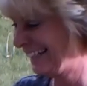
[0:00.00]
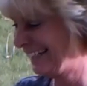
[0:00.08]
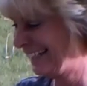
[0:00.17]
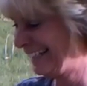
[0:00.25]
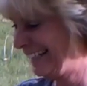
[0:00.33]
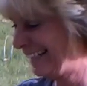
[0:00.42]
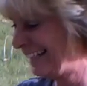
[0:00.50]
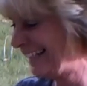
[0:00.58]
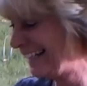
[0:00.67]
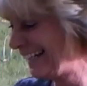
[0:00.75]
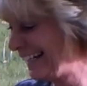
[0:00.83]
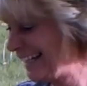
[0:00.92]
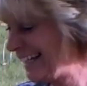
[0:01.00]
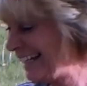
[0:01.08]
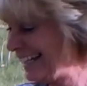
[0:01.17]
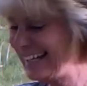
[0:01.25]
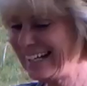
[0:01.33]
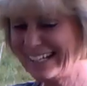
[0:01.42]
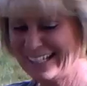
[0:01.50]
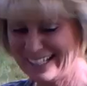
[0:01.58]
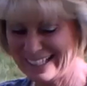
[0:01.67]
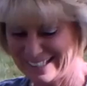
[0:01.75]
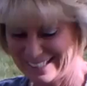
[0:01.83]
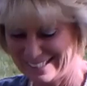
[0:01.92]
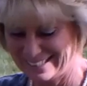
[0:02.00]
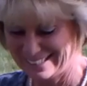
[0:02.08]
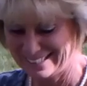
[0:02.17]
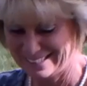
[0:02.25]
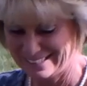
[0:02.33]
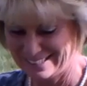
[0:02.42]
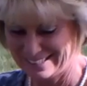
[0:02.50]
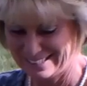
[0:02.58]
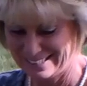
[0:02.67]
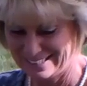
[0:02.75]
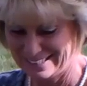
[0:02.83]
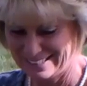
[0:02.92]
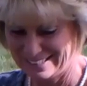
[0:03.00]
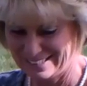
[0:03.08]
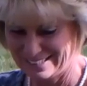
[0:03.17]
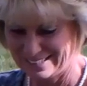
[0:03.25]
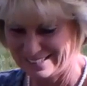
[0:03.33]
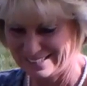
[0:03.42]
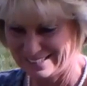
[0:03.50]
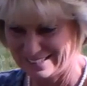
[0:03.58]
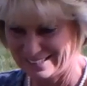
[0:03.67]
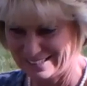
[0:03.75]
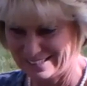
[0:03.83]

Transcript: This person isn't speaking.